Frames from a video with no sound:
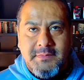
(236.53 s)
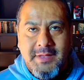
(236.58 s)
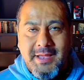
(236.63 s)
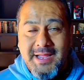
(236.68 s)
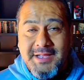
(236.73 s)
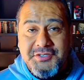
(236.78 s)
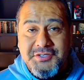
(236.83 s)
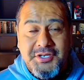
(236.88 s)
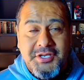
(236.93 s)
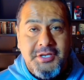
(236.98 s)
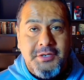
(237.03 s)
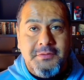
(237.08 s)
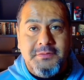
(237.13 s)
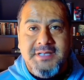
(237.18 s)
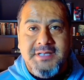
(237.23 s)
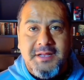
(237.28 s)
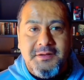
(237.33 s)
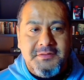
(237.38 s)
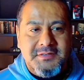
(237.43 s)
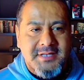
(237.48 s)
HQ,
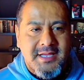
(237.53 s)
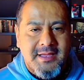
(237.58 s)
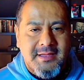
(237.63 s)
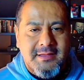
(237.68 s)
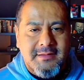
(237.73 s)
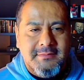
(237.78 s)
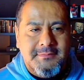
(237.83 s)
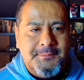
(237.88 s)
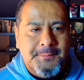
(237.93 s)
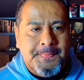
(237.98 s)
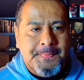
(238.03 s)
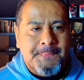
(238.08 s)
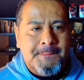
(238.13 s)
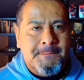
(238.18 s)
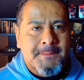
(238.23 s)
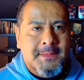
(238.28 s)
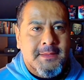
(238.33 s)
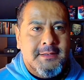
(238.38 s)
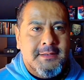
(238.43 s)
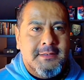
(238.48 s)
San Jose.
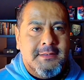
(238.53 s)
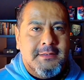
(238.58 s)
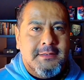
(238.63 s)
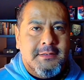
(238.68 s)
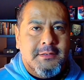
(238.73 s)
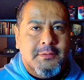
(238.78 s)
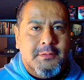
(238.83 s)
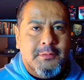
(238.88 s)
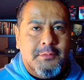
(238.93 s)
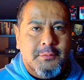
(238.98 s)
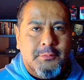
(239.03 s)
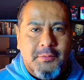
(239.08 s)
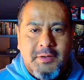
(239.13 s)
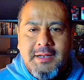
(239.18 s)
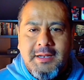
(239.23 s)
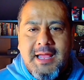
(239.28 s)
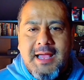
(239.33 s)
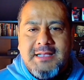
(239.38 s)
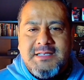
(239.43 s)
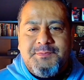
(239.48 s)

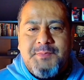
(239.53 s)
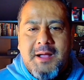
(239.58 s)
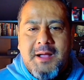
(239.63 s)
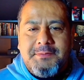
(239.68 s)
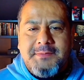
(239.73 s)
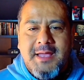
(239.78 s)
What has popped